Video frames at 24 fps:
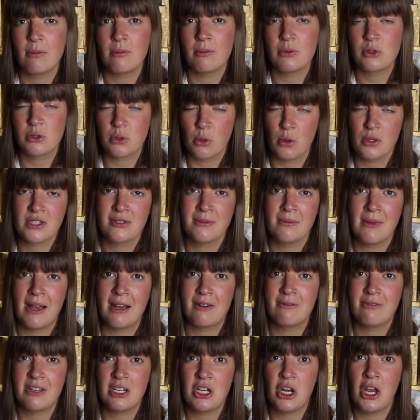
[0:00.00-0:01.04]
sourced from
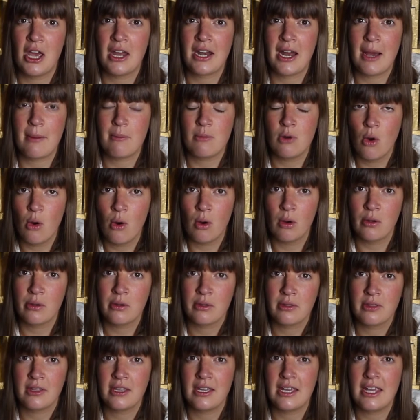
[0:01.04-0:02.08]
our vineyard up
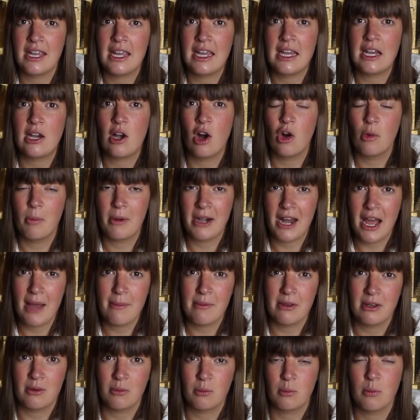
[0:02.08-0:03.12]
north in
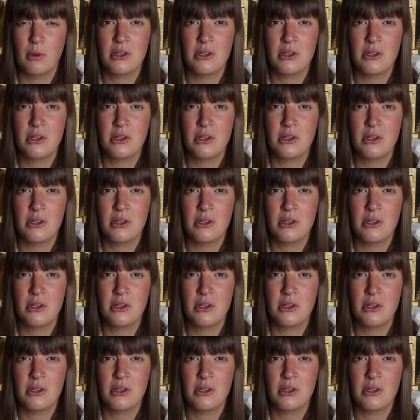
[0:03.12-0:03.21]
Colbinaban,